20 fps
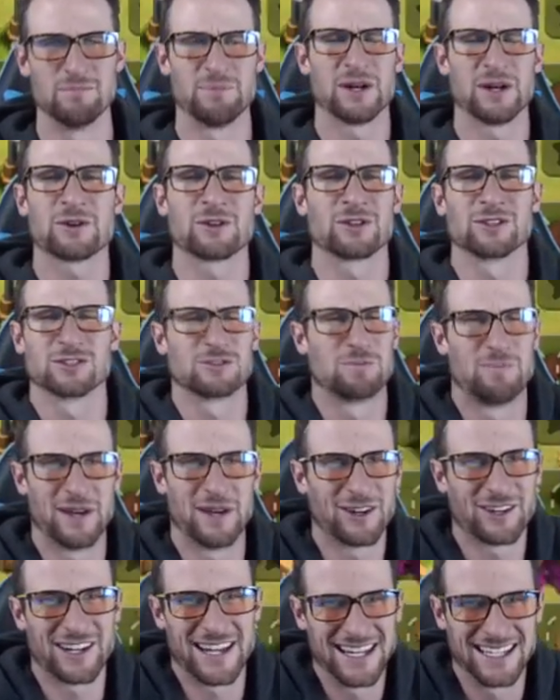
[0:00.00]

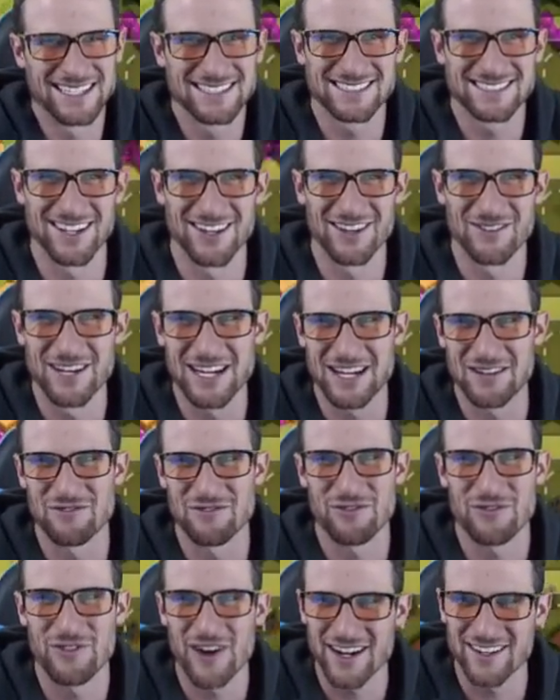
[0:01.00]
buildings so that we can
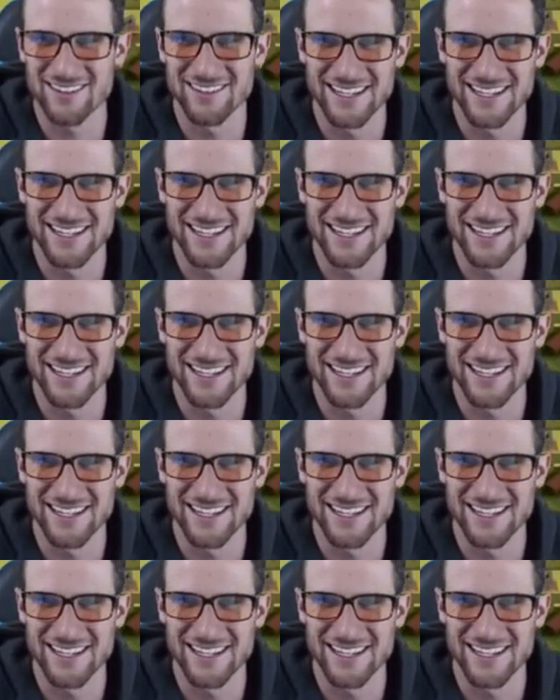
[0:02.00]
funnel